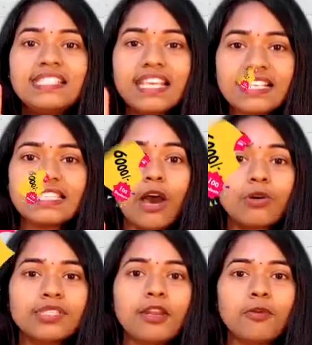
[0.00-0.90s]

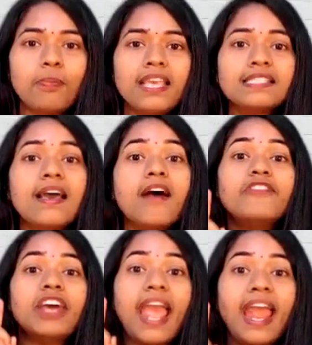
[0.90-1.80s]
6,000 rupees
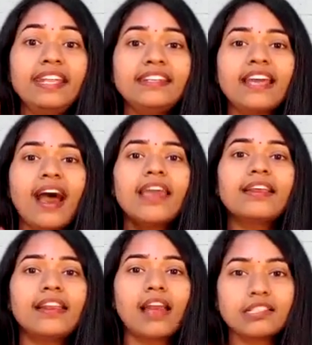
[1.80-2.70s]
for
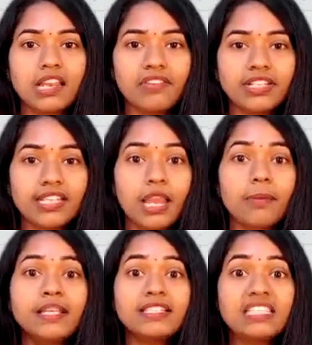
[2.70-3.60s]
entire class 11
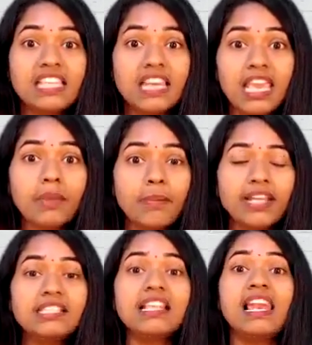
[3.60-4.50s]
syllabus, 3
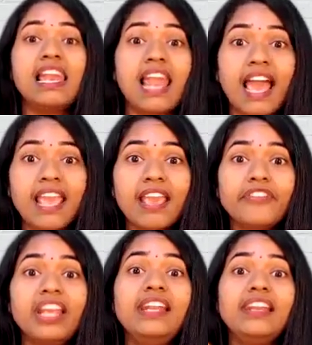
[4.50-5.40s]
months live
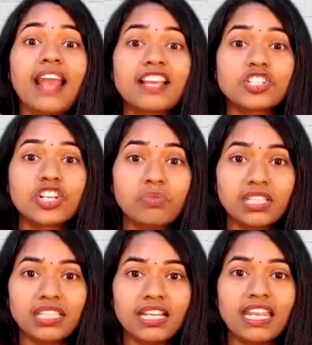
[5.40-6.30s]
interaction
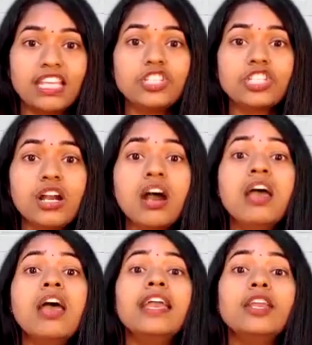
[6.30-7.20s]
with the teacher.
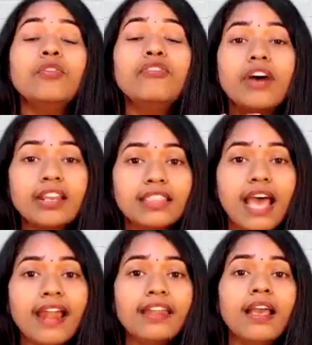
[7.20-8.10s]
You know, for
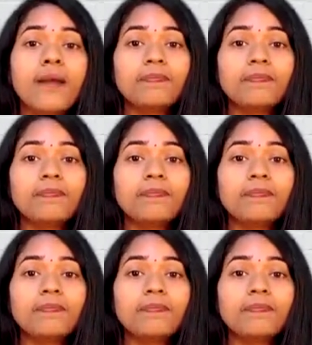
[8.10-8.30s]
that,